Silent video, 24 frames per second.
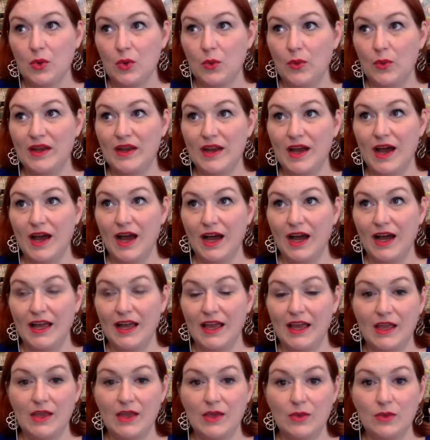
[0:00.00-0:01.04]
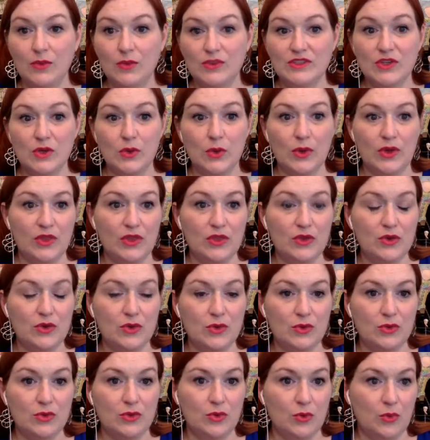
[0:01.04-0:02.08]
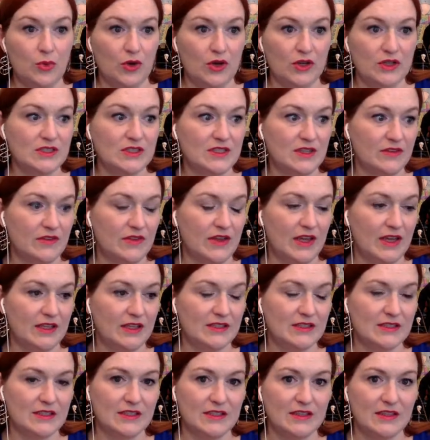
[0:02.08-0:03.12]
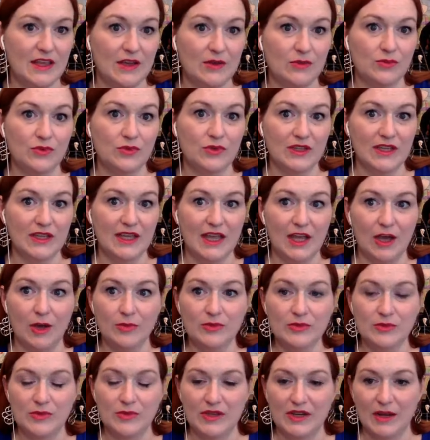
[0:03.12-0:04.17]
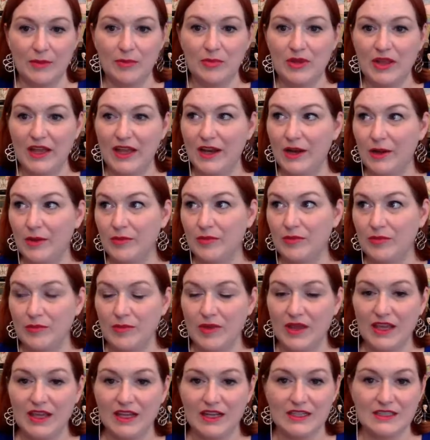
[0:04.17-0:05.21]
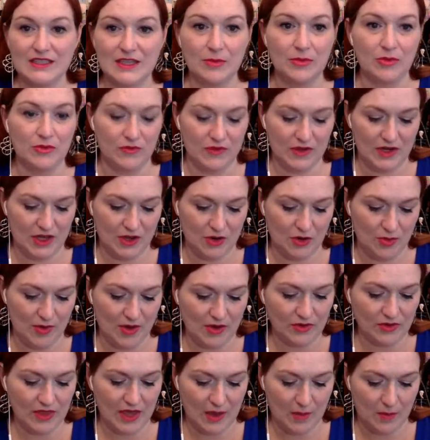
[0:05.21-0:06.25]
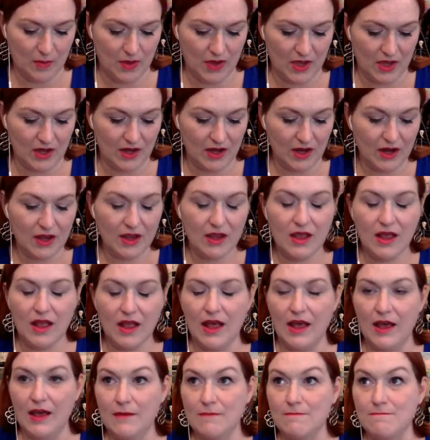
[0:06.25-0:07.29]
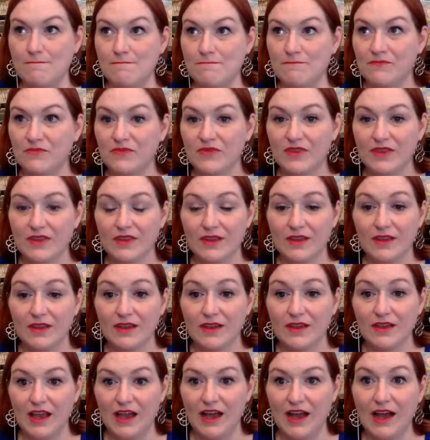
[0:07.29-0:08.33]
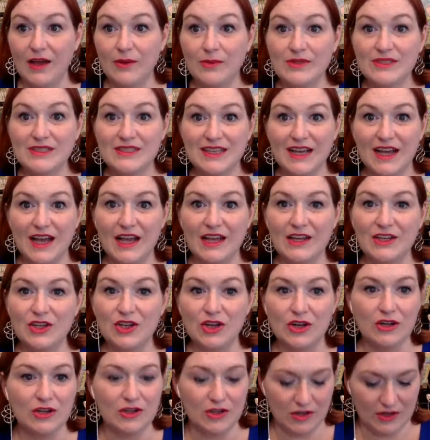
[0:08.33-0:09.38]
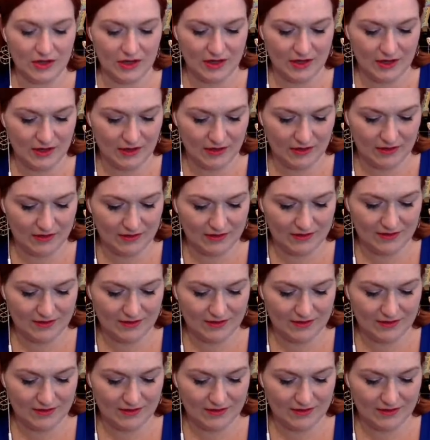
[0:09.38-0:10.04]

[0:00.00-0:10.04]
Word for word: when I was going through the worst of it that really helped me. And I plan on making a separate video about that. But um, I was, I had gone on a,